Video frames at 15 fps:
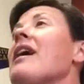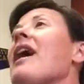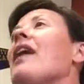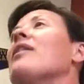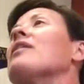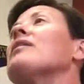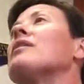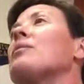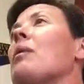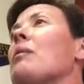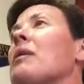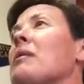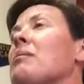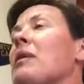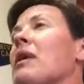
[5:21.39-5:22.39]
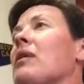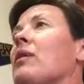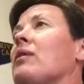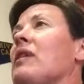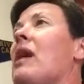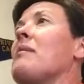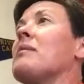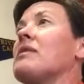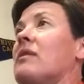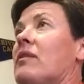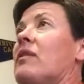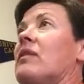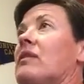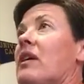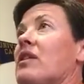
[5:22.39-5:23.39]
And this is where we can bring in those habits
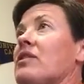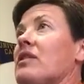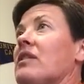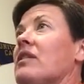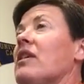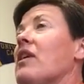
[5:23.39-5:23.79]
of discussion.